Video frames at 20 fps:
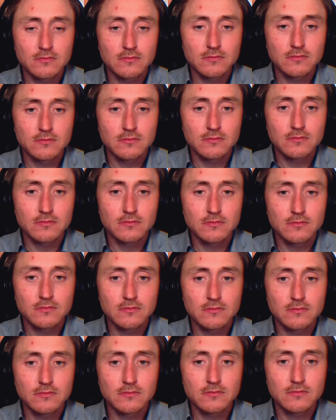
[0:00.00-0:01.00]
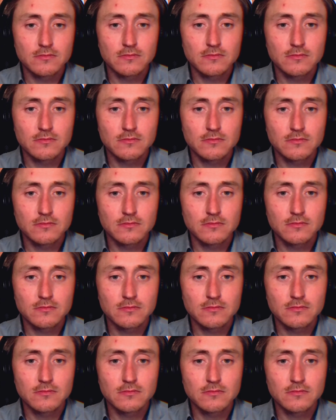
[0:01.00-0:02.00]

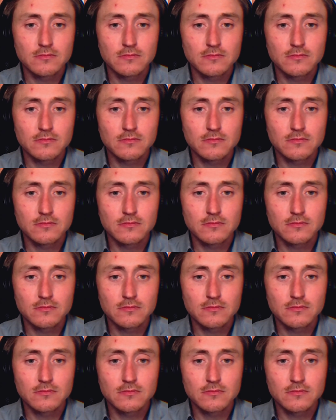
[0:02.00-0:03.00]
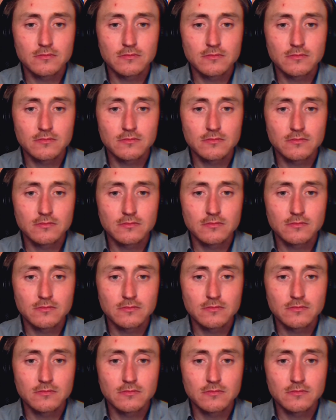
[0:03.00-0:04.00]

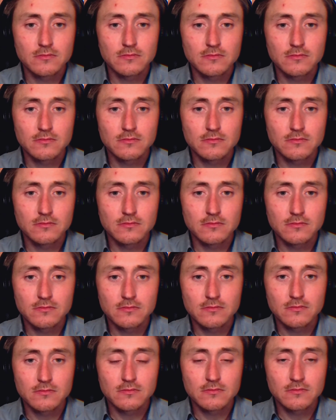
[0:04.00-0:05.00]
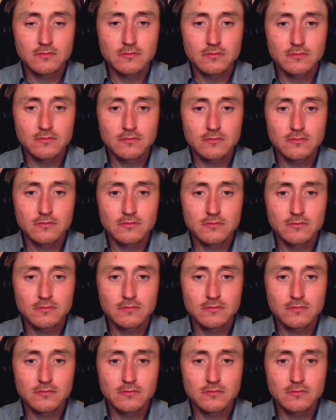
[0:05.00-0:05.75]
This person isn't speaking.